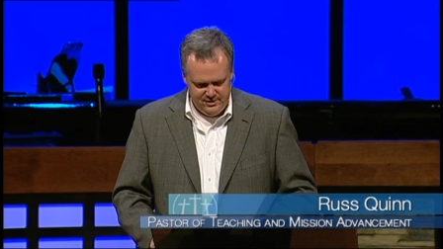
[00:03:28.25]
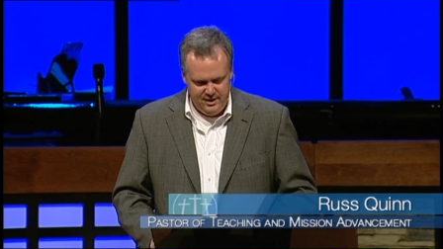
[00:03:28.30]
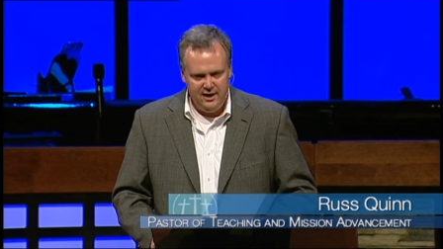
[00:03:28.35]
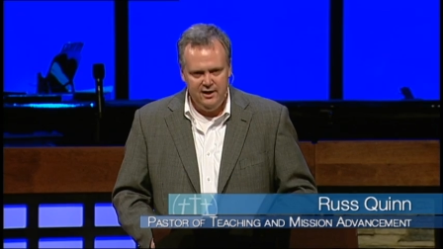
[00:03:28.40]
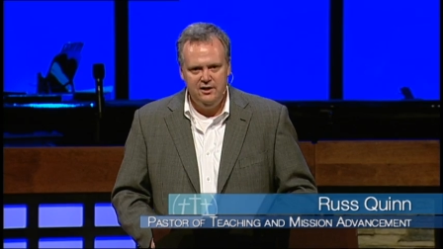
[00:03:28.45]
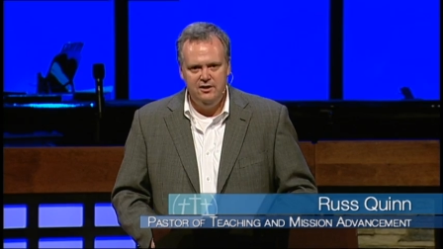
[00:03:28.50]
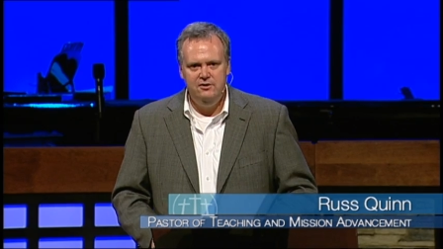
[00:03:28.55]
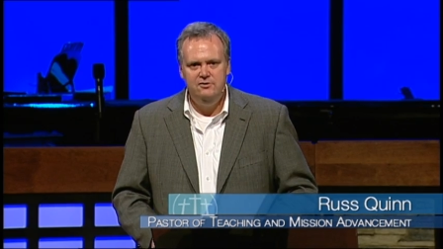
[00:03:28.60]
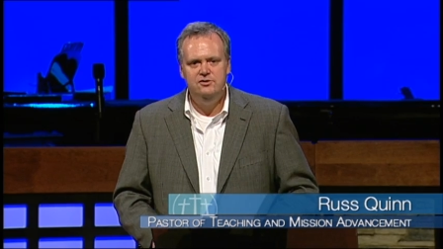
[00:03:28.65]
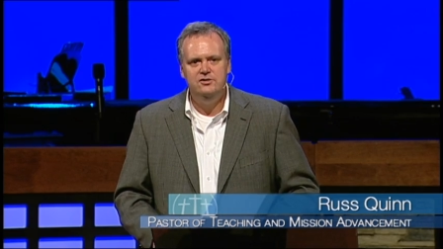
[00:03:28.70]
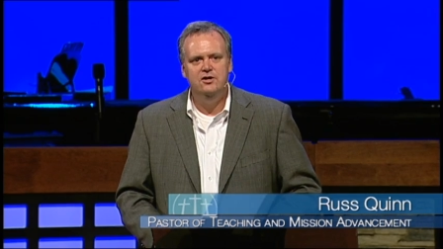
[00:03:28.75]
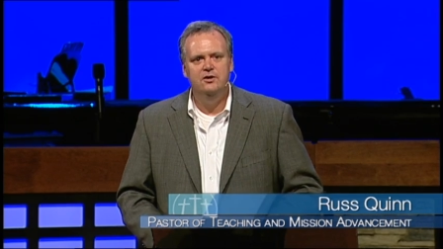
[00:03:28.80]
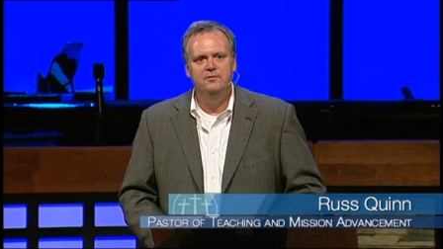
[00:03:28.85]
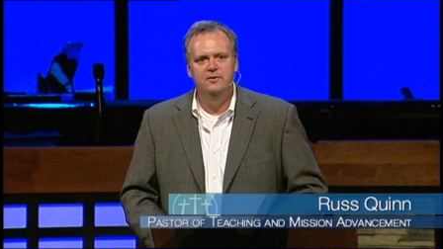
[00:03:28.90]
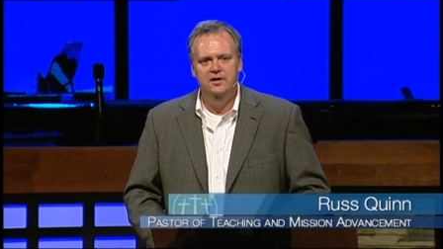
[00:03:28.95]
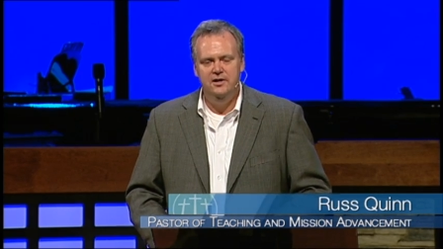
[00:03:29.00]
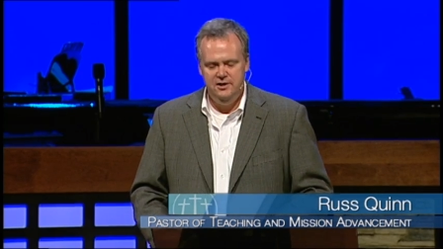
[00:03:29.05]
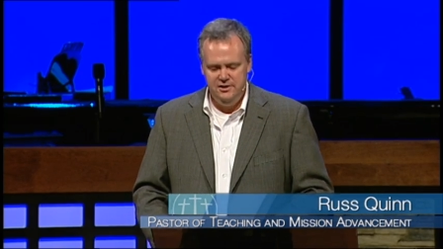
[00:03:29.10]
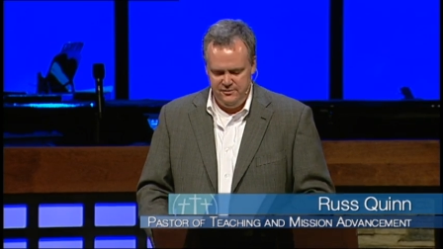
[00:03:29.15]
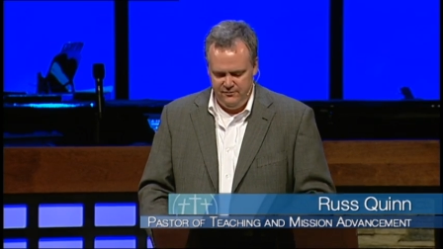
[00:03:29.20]
Thank you so
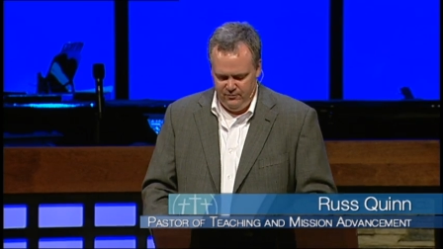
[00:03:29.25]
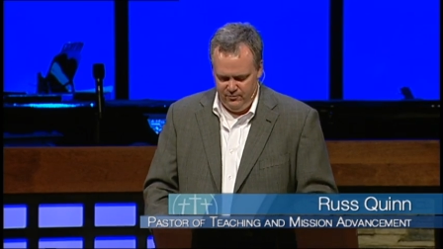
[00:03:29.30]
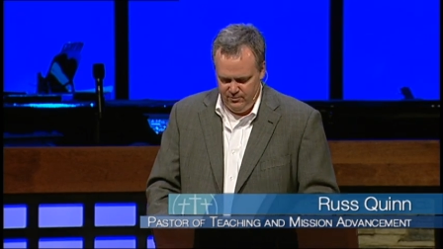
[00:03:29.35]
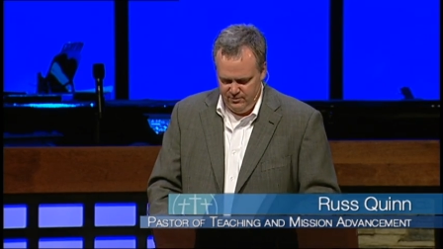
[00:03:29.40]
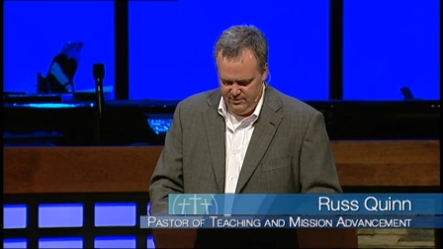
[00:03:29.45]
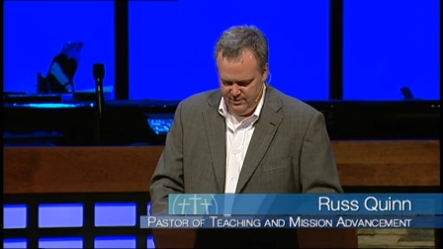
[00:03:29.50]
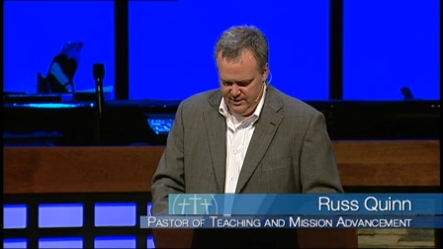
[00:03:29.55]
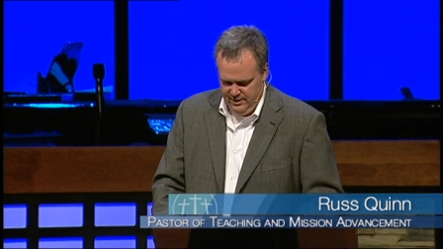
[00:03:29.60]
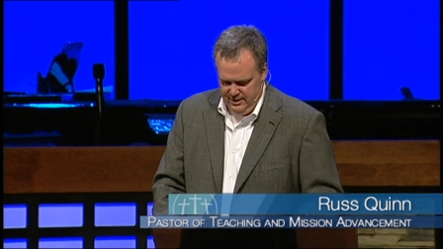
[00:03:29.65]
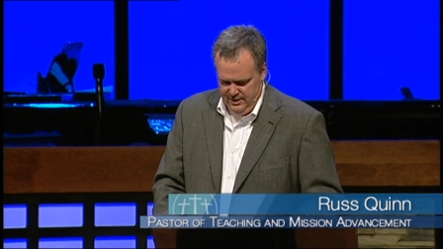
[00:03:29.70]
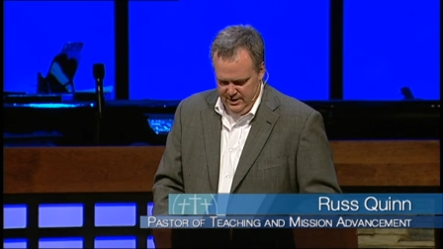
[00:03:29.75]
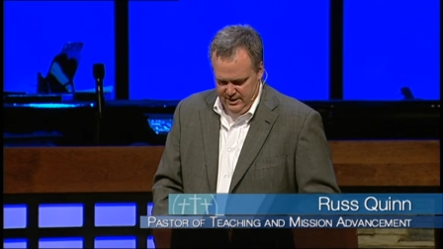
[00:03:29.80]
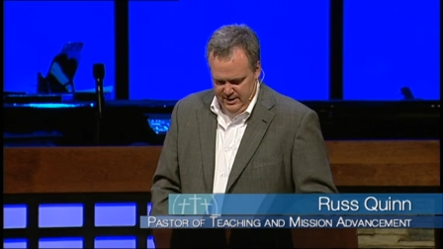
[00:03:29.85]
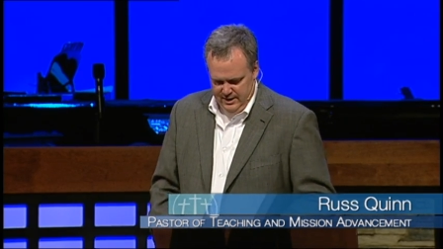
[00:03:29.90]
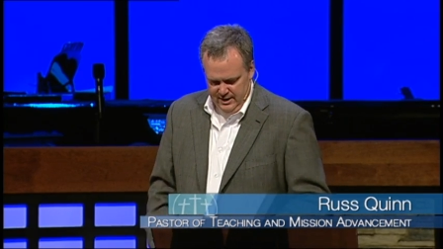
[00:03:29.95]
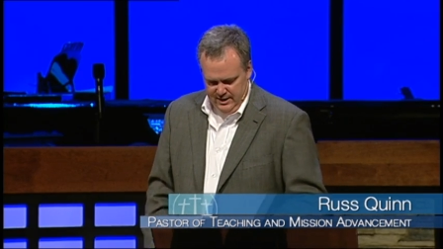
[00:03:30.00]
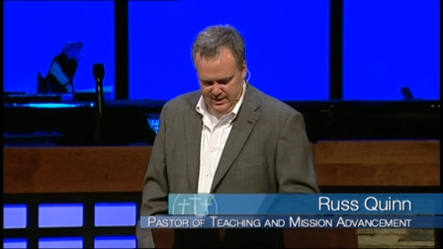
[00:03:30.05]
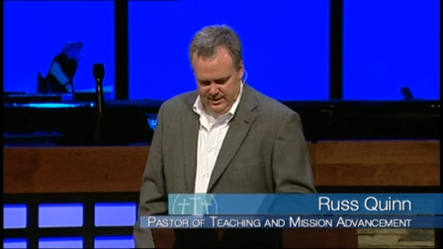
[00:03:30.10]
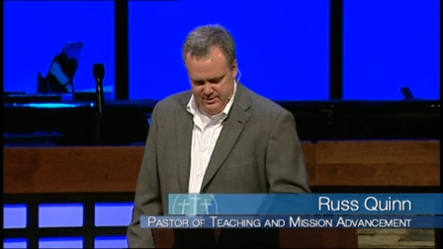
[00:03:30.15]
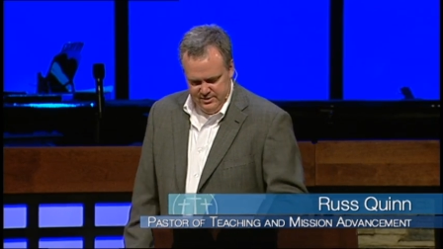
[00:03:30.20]
much for
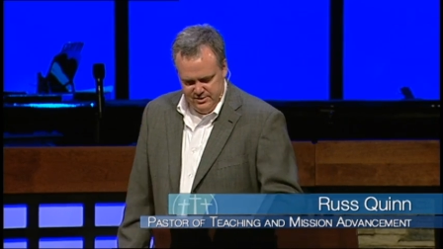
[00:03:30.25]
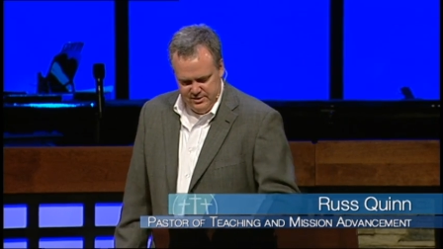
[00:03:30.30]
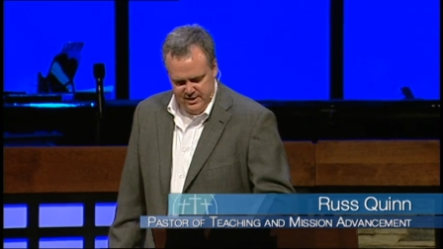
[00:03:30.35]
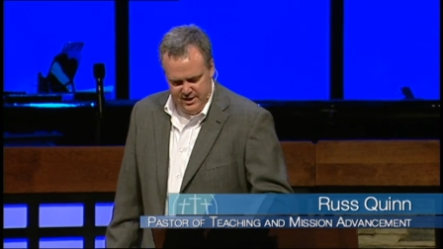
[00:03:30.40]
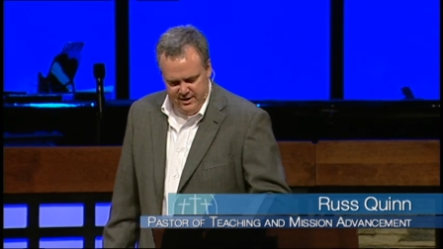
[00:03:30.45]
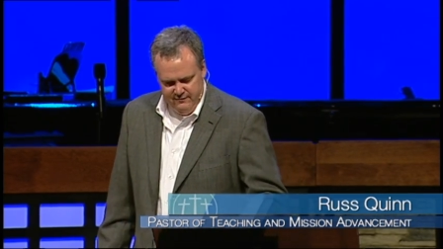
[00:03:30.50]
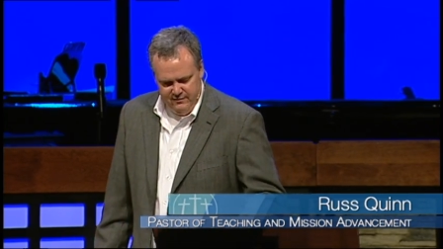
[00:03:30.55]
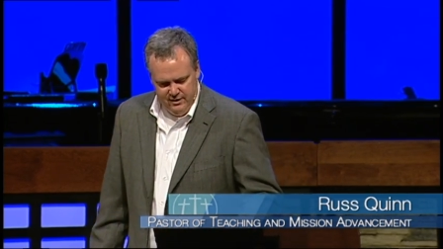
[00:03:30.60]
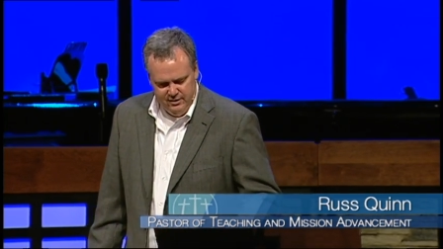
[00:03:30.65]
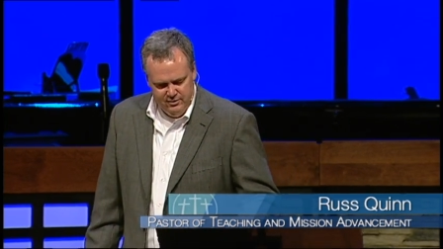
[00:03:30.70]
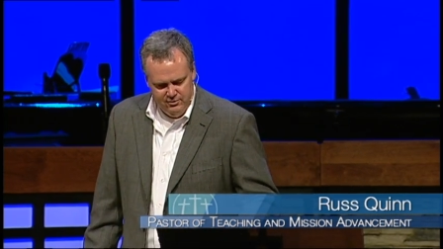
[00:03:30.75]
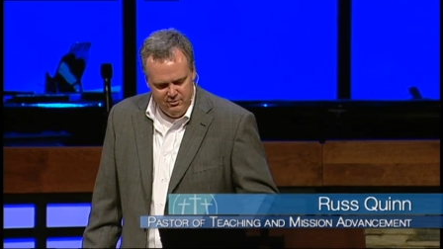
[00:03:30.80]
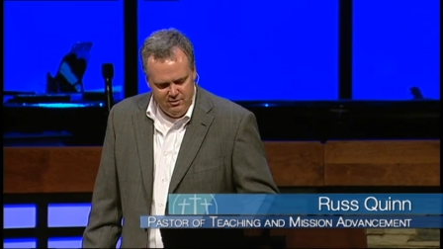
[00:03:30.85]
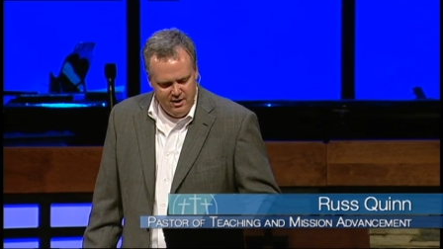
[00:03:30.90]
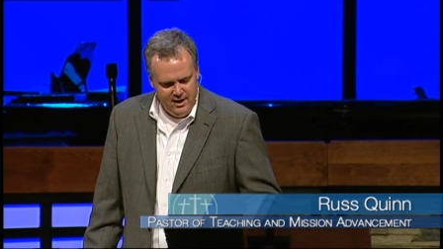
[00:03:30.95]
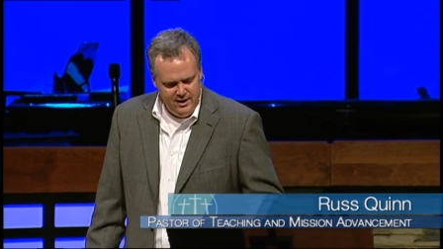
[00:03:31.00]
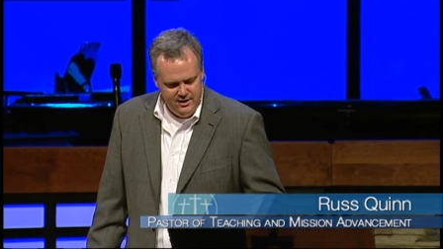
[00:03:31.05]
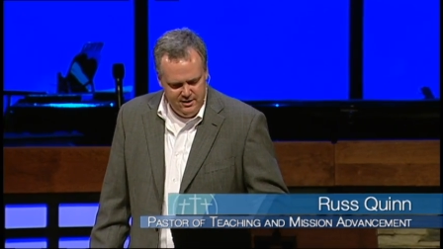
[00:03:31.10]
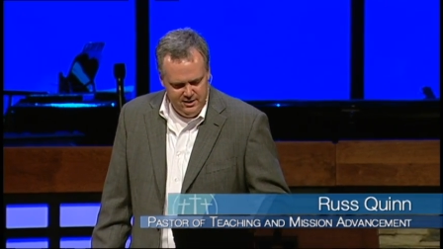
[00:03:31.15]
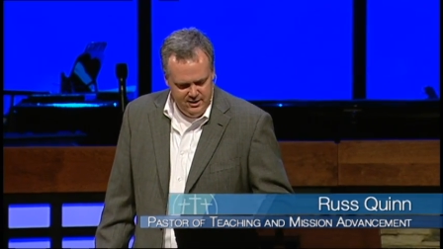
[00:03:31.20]
uh, seven
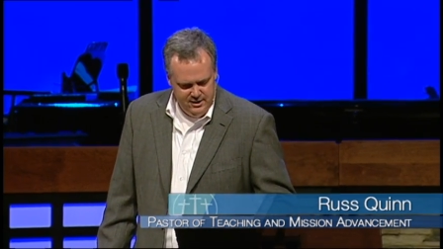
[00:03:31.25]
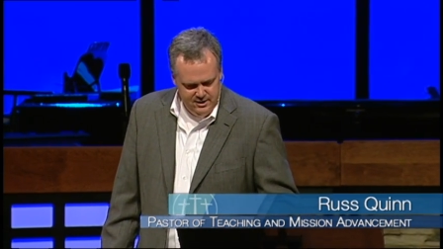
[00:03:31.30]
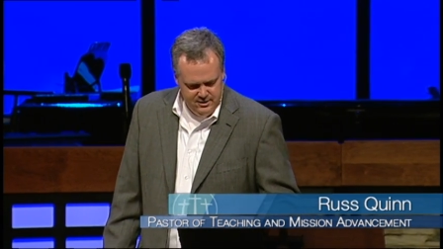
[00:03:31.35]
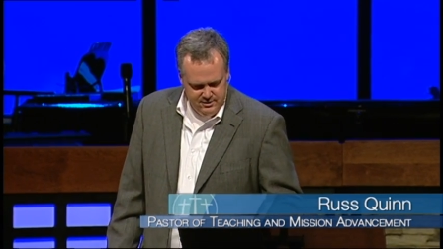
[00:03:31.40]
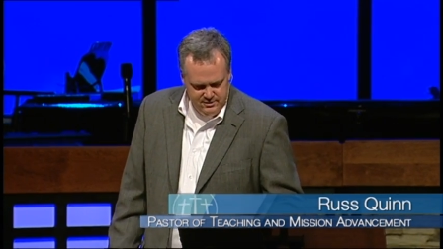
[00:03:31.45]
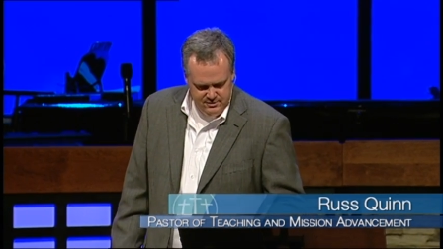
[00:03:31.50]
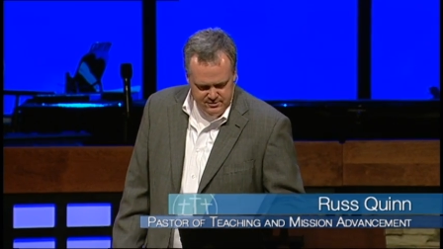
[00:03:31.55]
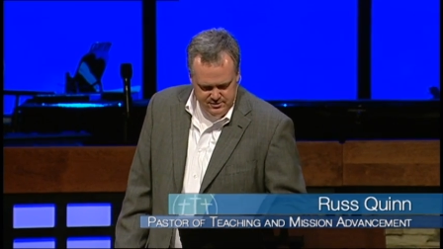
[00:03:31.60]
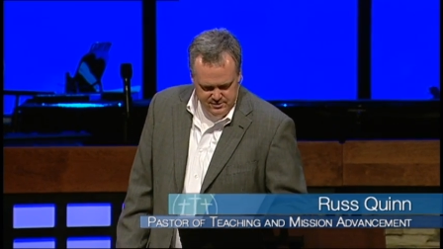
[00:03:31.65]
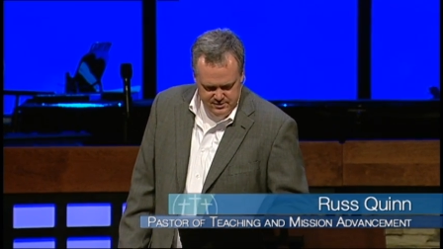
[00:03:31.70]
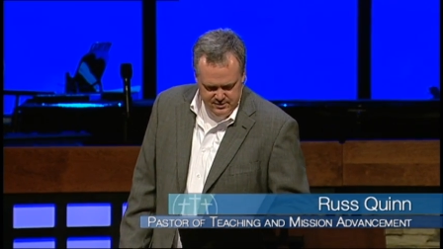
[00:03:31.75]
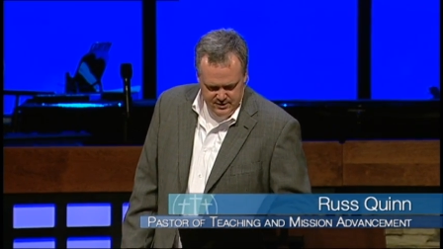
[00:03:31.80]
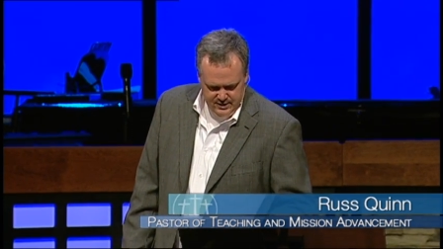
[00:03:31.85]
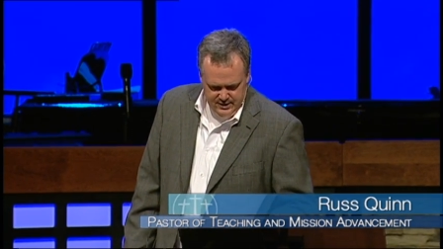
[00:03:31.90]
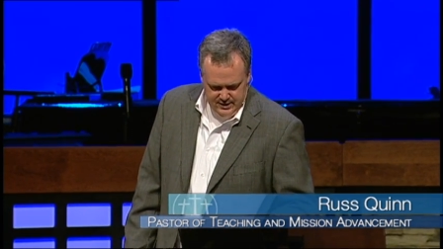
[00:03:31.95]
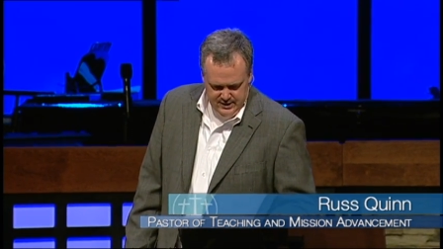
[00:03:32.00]
great years.